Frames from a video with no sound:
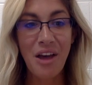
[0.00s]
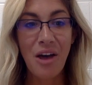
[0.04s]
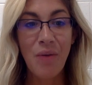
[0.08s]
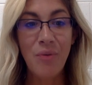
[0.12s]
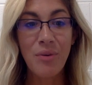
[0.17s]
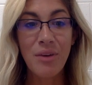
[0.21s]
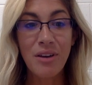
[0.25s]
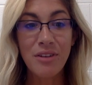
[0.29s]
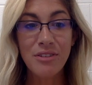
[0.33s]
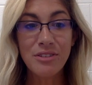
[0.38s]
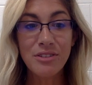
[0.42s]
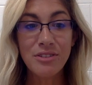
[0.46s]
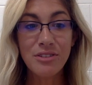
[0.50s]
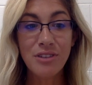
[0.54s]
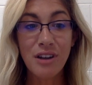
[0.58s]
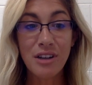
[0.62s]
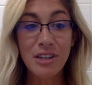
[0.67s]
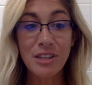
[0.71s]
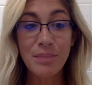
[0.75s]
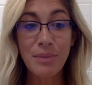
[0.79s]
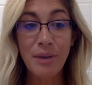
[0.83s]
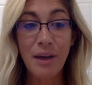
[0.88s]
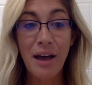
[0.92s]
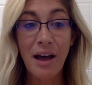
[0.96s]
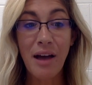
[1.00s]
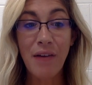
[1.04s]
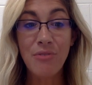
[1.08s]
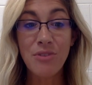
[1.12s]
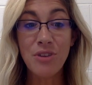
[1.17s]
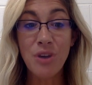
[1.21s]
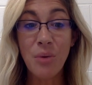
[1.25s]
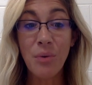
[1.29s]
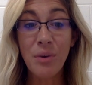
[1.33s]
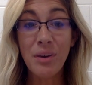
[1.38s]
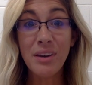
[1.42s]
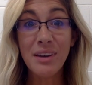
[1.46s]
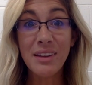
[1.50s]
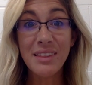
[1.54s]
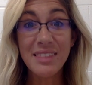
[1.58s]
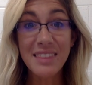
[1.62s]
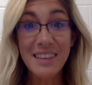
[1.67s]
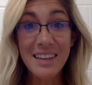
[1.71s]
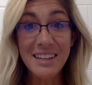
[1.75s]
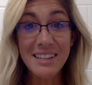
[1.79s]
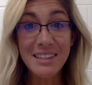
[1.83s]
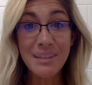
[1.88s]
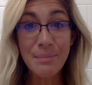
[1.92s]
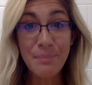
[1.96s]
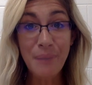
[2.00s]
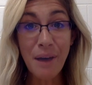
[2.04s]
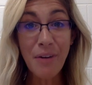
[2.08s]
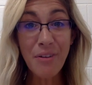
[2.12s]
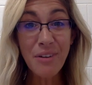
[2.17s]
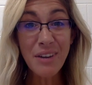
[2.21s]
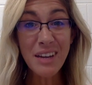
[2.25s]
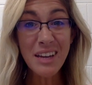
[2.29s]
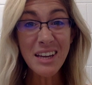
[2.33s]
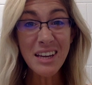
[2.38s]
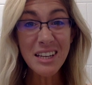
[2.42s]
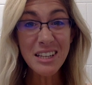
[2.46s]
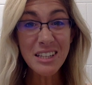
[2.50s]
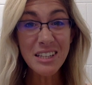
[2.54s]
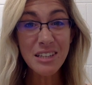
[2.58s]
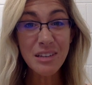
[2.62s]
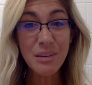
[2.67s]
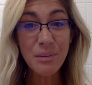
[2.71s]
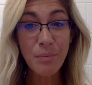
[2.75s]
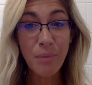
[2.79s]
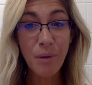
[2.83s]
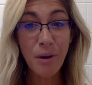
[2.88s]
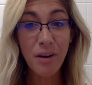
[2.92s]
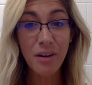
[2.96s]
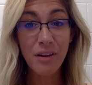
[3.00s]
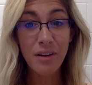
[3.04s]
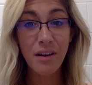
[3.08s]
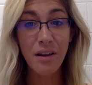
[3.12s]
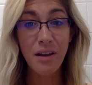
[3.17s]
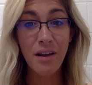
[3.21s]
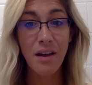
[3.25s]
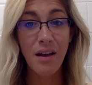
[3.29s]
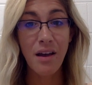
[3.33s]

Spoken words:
We also talked about how knowing good things about each part